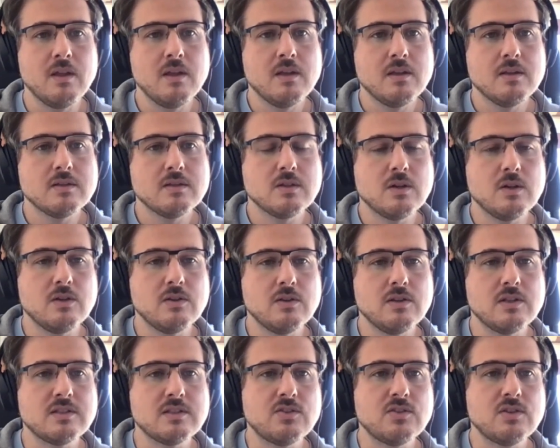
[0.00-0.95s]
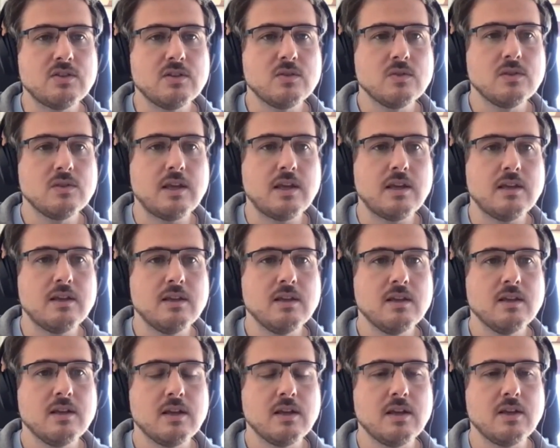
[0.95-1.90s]
So the session
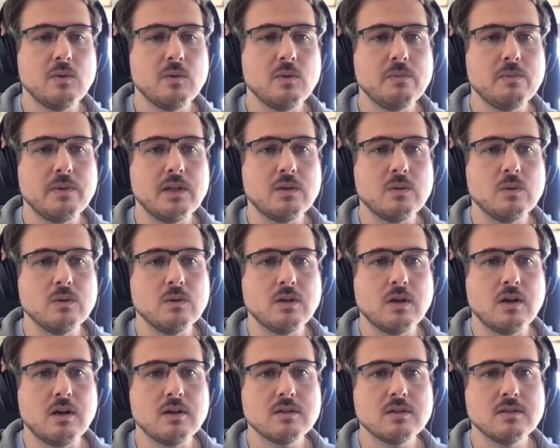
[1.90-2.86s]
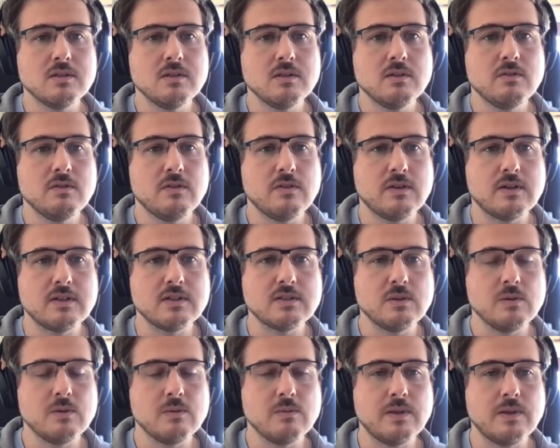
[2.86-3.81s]
today, it will be two talks. First
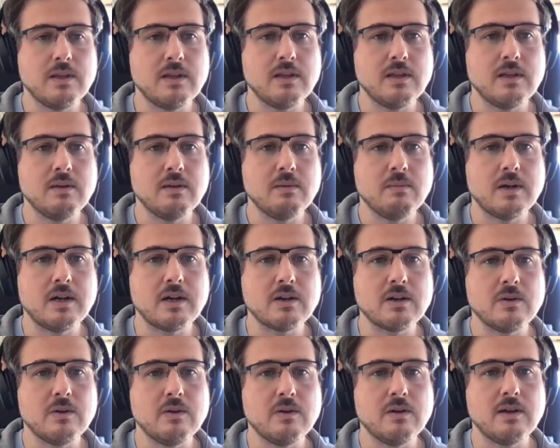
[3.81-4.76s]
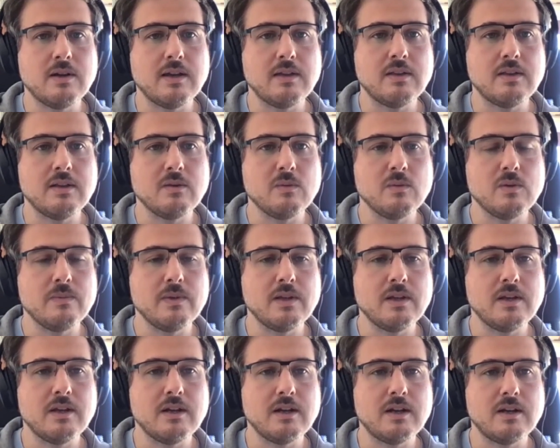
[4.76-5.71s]
will be Marco, and then will be
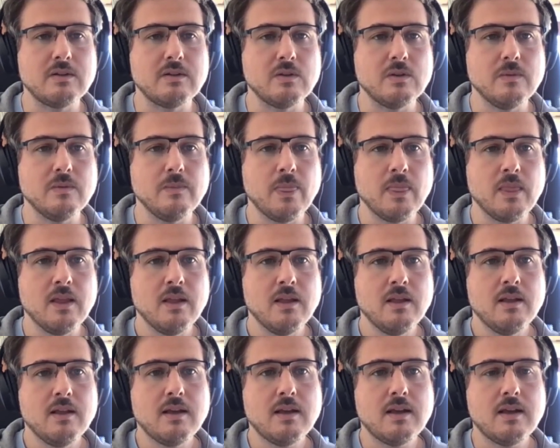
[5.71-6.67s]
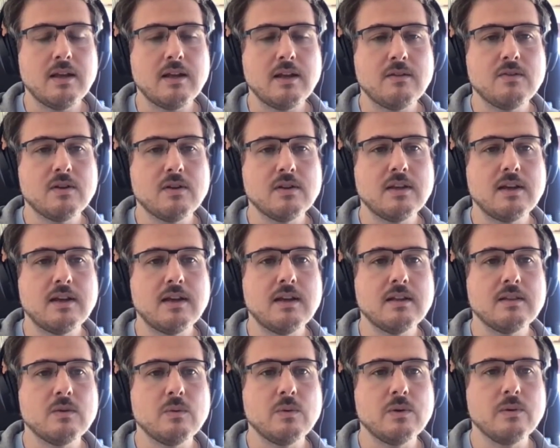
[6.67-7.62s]
Gerardo. And after
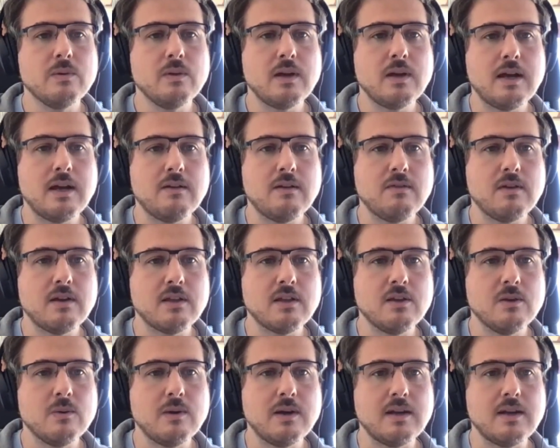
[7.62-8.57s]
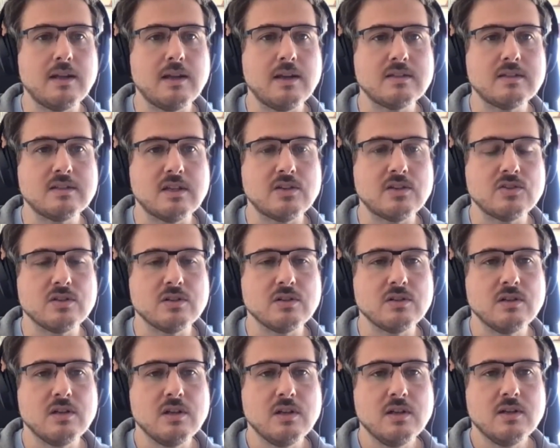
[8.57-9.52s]
that, we will have a Q&A session.
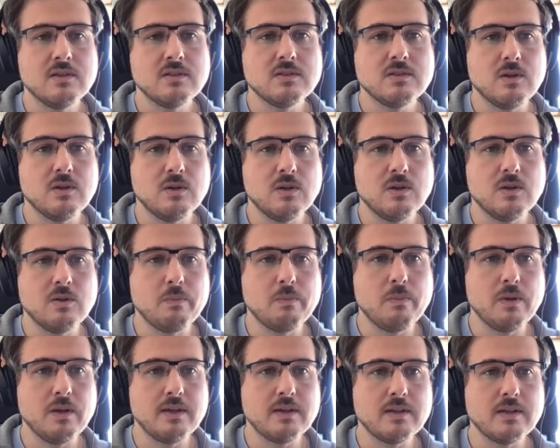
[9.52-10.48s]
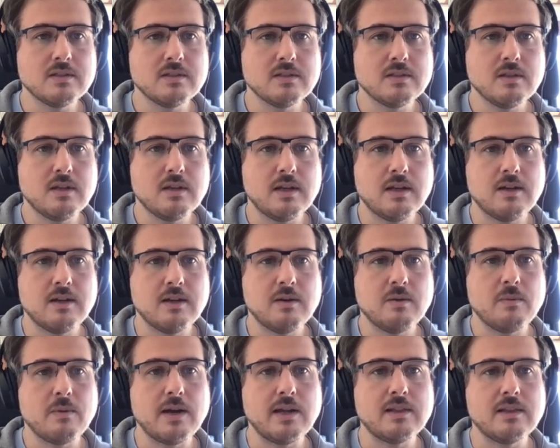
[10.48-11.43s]
So please
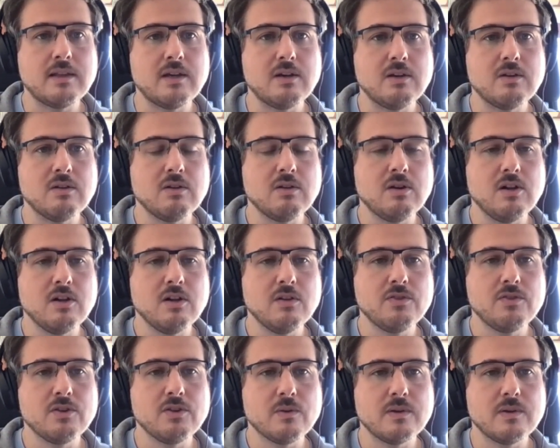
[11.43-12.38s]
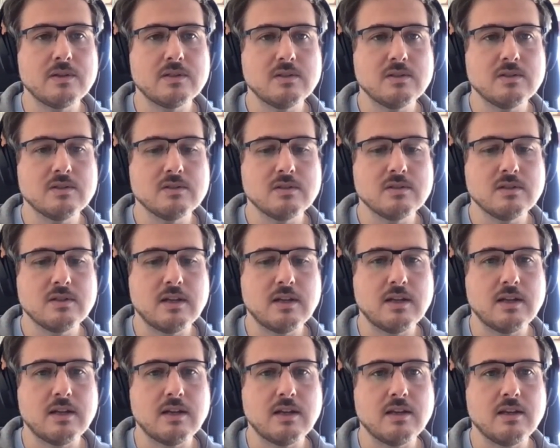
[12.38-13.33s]
write down all of your questions
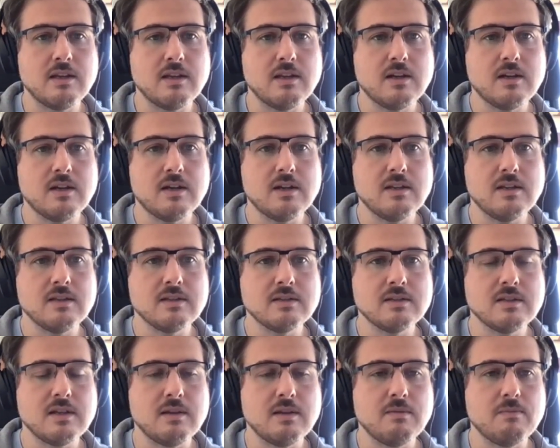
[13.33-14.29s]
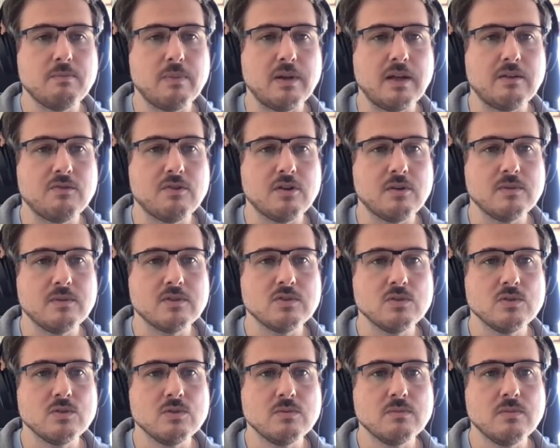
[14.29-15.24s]
here in the same platform in
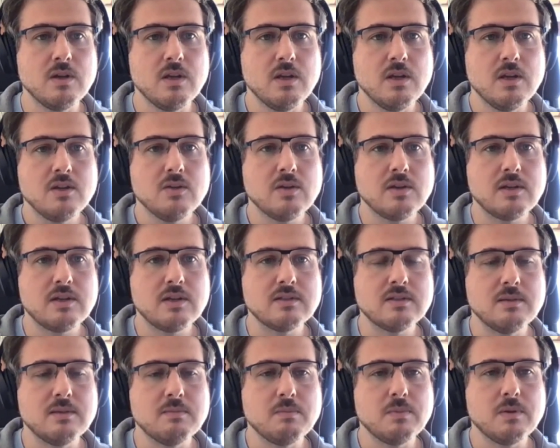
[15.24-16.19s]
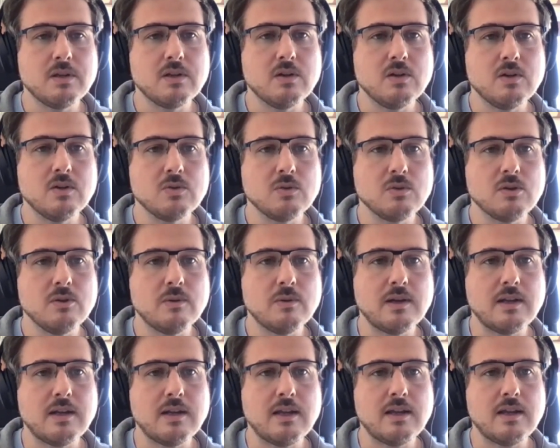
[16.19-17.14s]
Zoom. You can simply go to
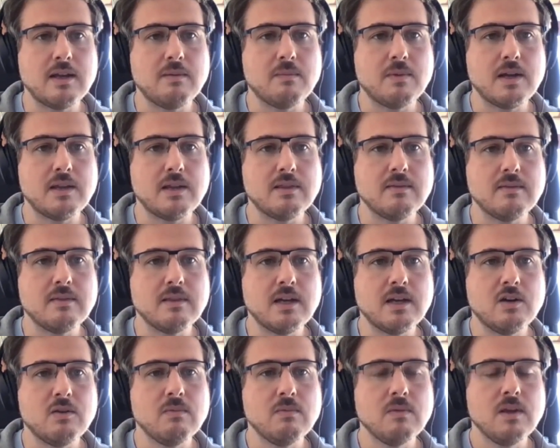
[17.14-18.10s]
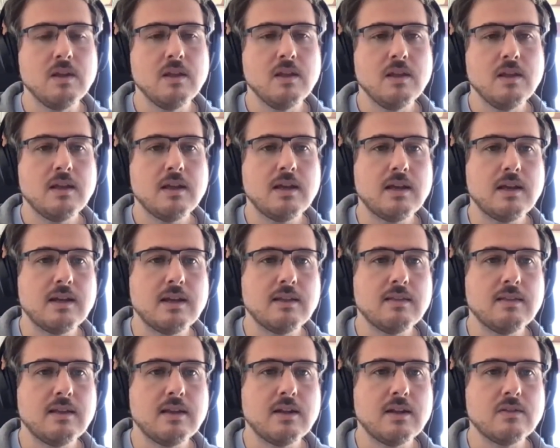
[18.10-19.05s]
Q&A and write them down. And at
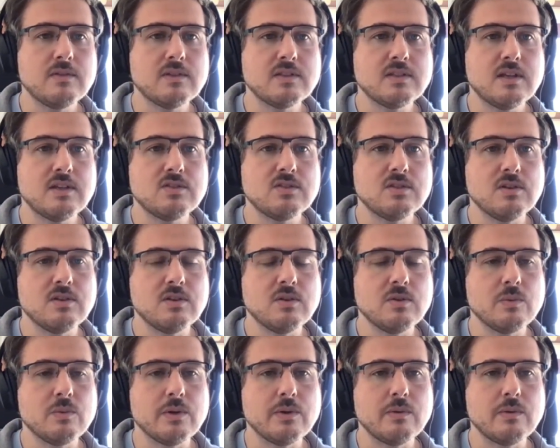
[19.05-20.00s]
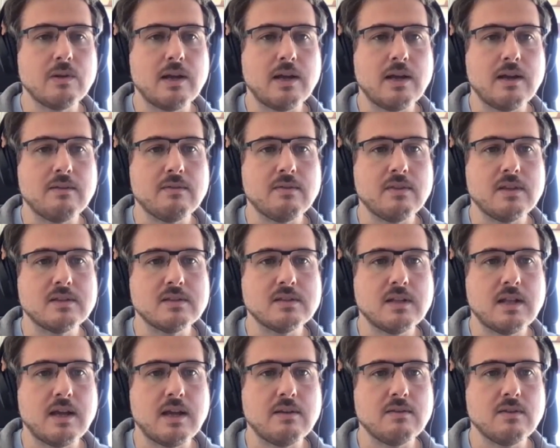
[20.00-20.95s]
the end of the session, we will have this
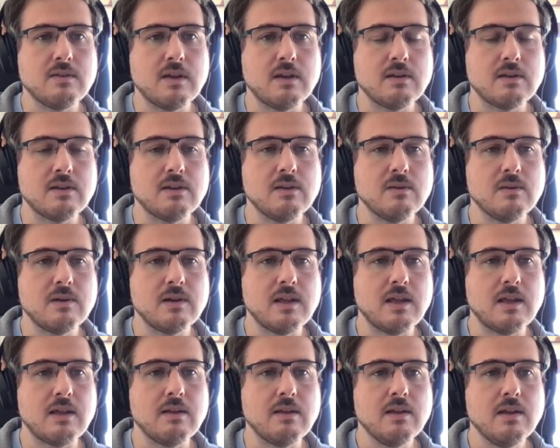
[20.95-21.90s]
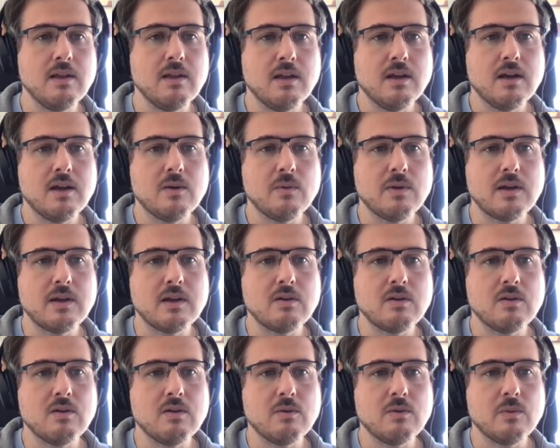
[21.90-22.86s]
live Q&A, and
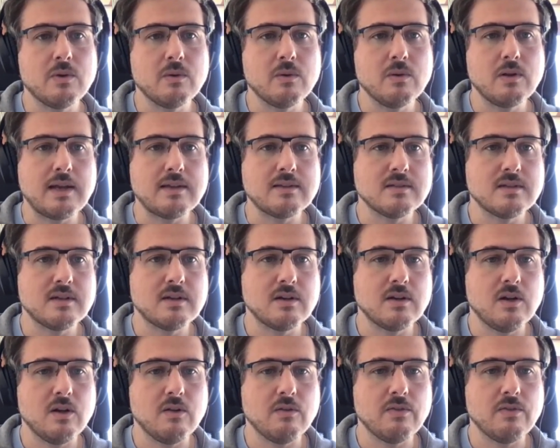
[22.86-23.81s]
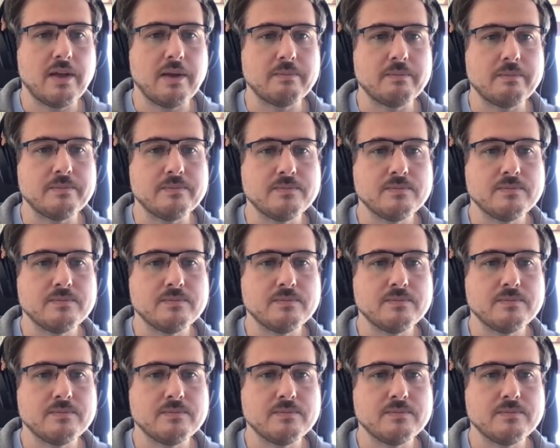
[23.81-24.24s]
we will answer all of them.